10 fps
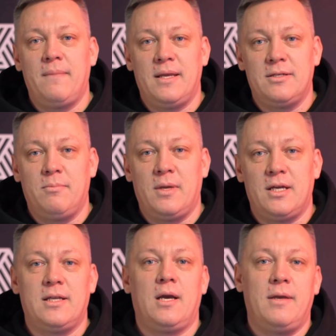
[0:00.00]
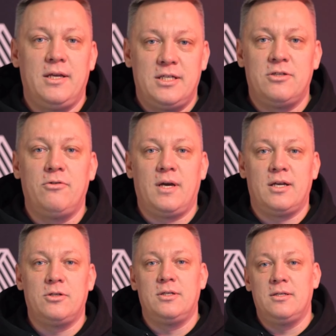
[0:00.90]
let's break down the key
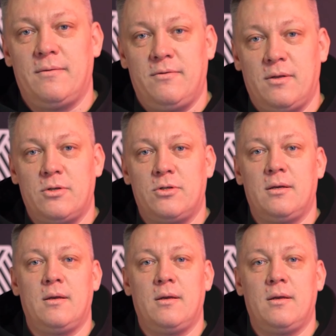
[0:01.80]
strategies. First,